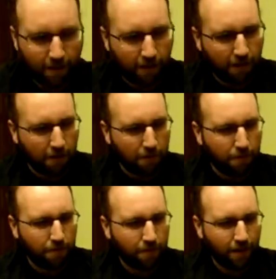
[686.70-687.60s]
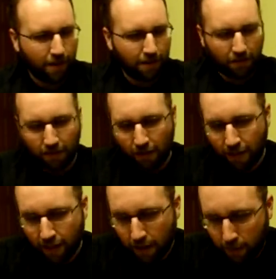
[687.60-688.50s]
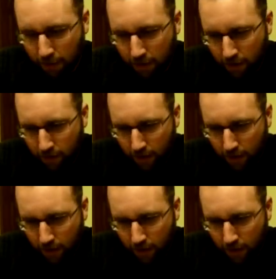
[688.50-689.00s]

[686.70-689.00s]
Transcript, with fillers: Um, so, and then I bought these.